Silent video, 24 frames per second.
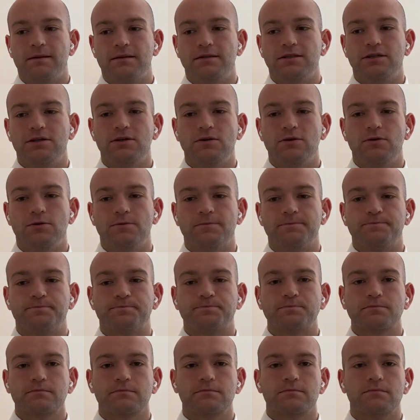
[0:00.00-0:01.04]
To
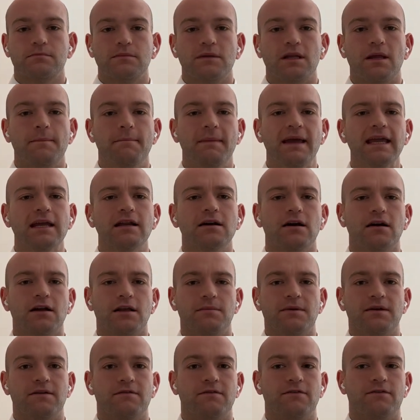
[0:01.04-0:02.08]
make an
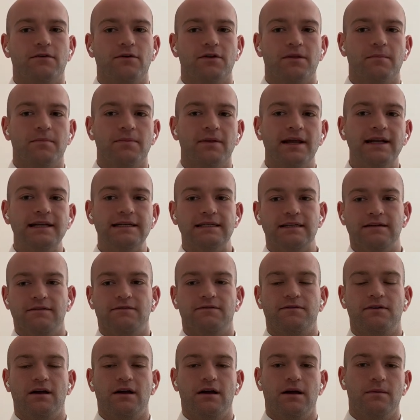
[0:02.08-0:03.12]
argument for the
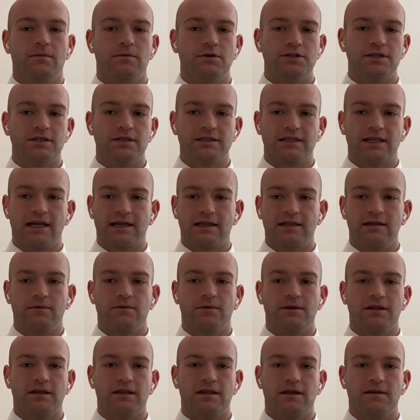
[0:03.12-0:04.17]
plaintiff, which is likely
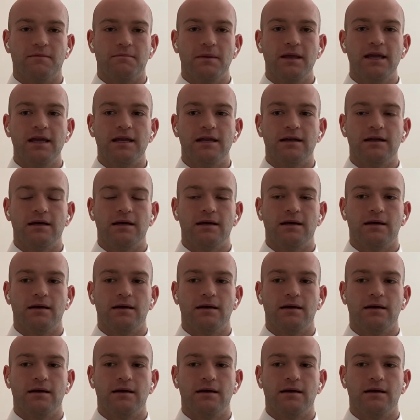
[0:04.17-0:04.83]
one that they made,